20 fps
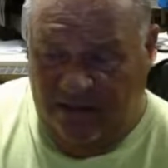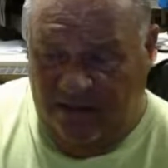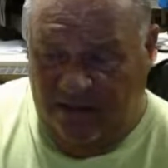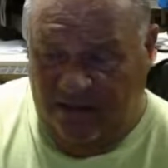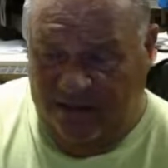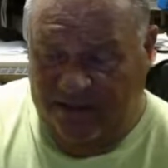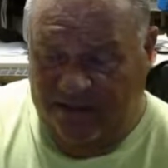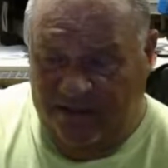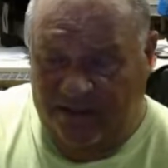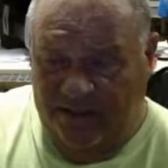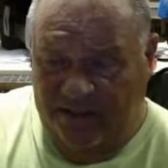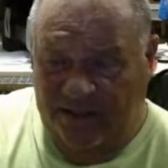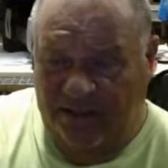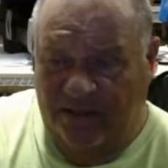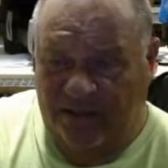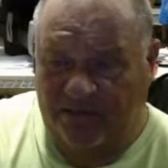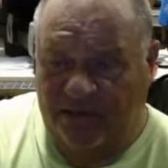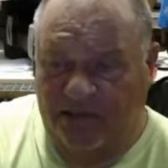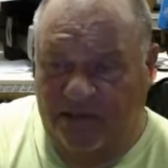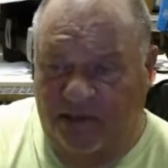Let's see.
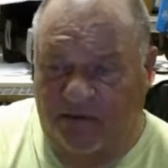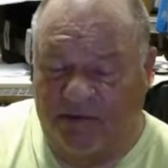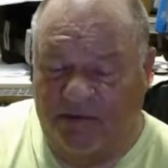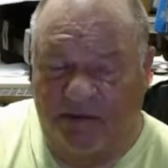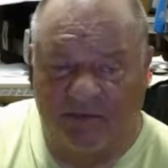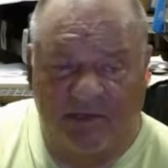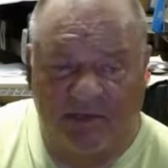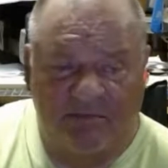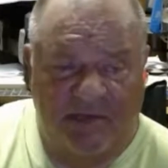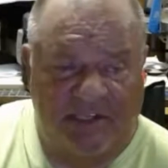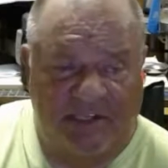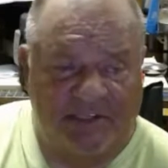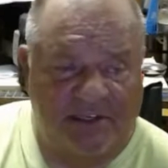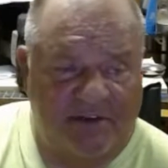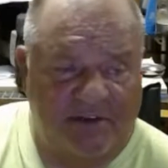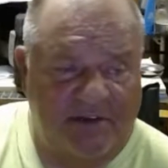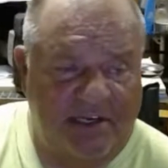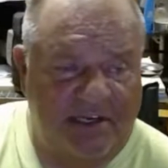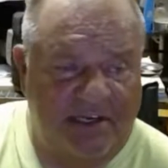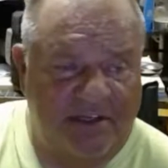I'm gonna be messing
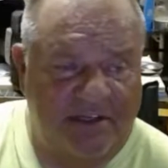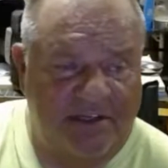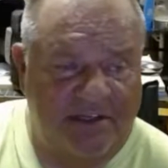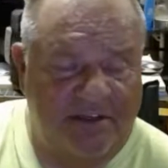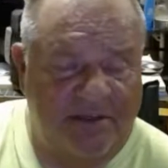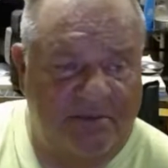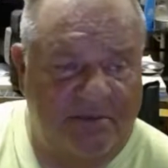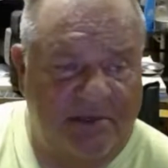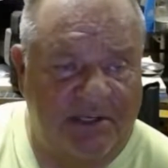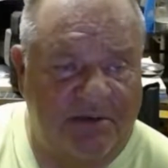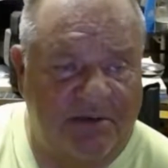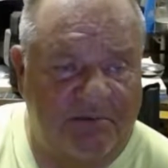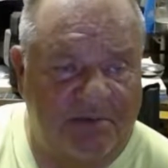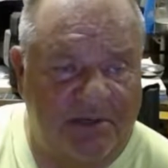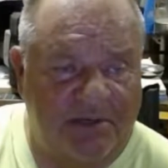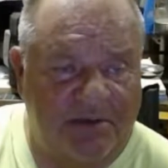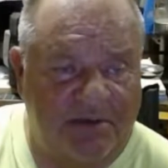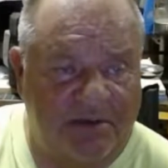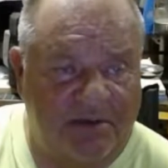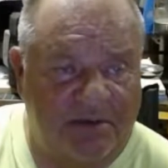around here on my
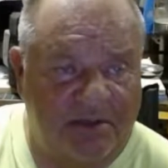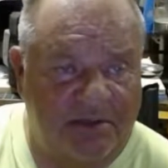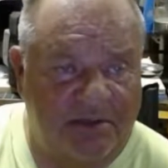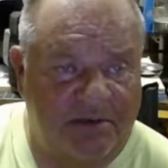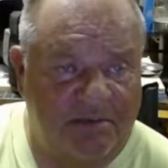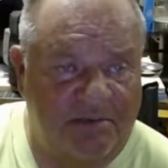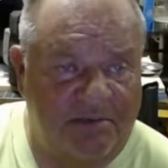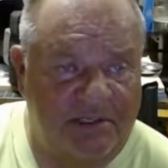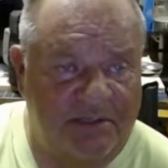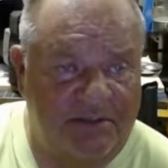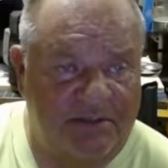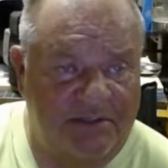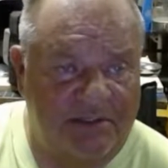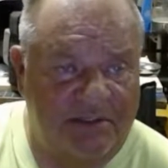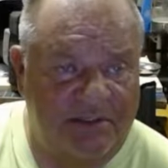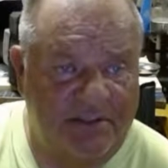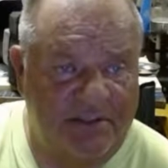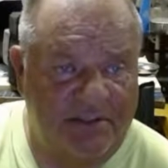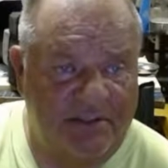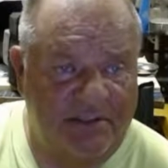computer a little bit. So
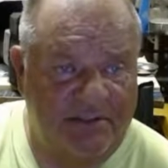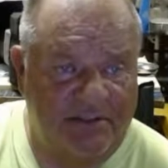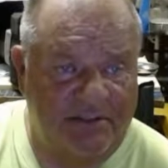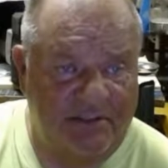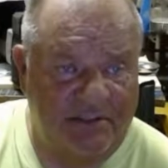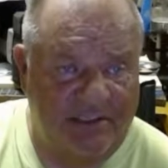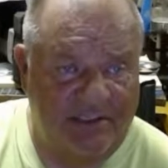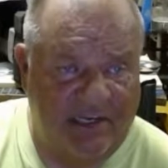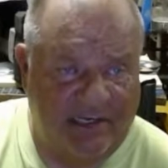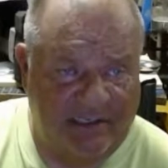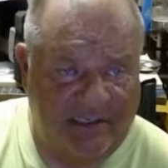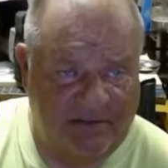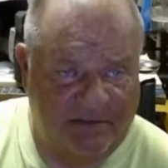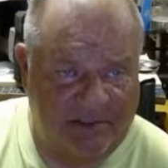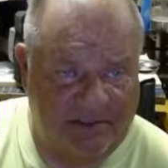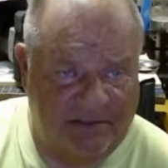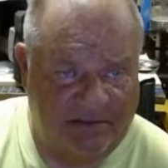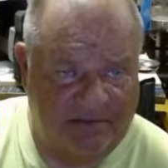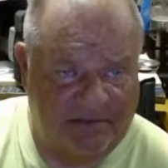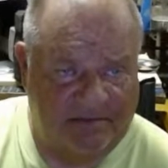let's see documents.